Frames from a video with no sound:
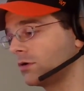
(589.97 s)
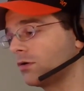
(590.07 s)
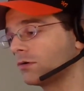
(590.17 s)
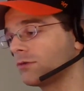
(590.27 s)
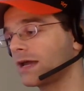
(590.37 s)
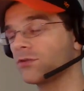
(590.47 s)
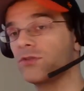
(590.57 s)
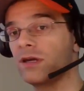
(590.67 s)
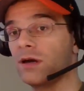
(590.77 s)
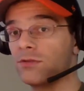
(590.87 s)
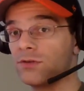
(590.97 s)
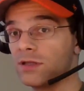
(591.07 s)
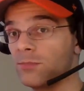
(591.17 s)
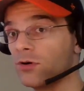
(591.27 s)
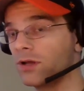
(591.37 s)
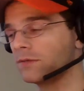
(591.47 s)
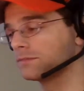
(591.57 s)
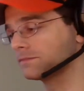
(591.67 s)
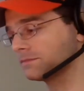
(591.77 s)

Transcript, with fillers: going rattlesnake hunting in the morning.